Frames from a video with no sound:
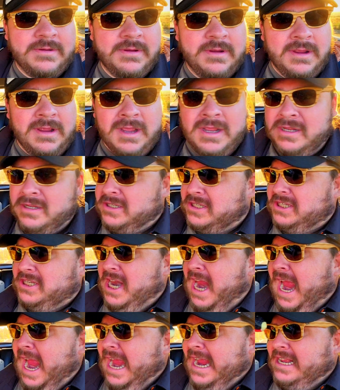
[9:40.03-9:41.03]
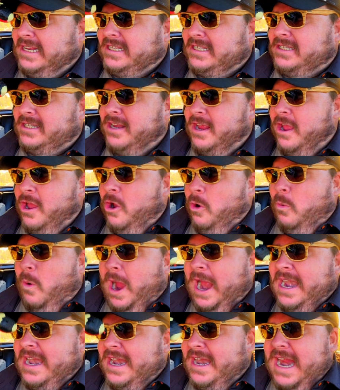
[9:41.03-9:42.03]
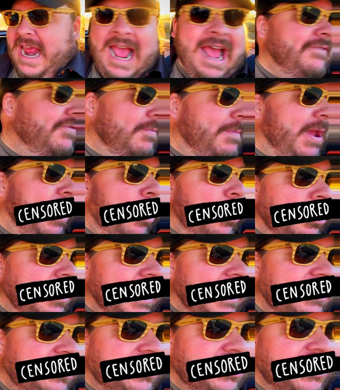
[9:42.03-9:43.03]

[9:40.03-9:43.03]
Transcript: Snake, Why did it have to be holy